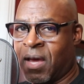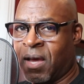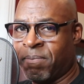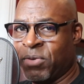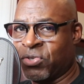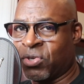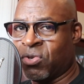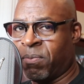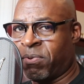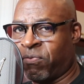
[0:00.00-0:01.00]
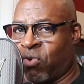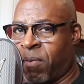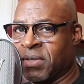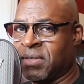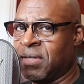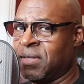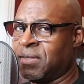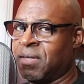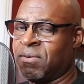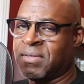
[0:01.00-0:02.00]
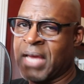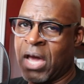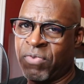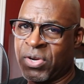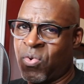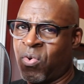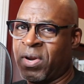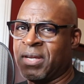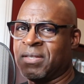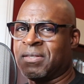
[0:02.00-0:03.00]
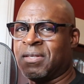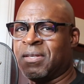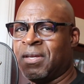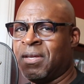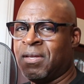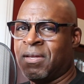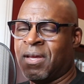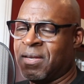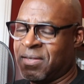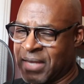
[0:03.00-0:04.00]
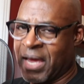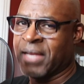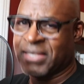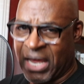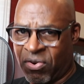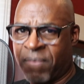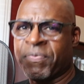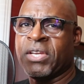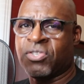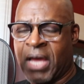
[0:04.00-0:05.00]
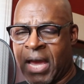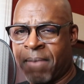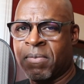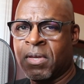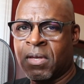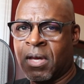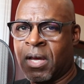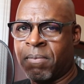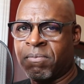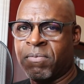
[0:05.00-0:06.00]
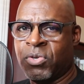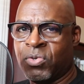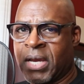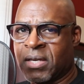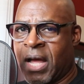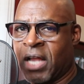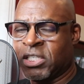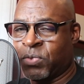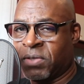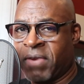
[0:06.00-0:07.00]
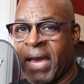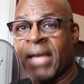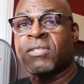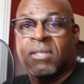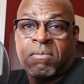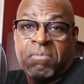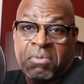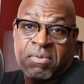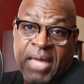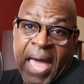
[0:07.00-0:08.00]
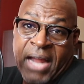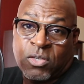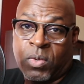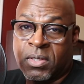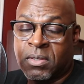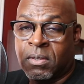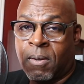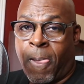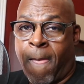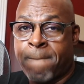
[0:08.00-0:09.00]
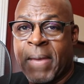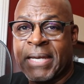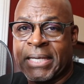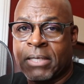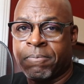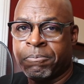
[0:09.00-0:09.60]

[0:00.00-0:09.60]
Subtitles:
musical performances and sound recordings, and et cetera. Each time new technology was advanced, the act was amended.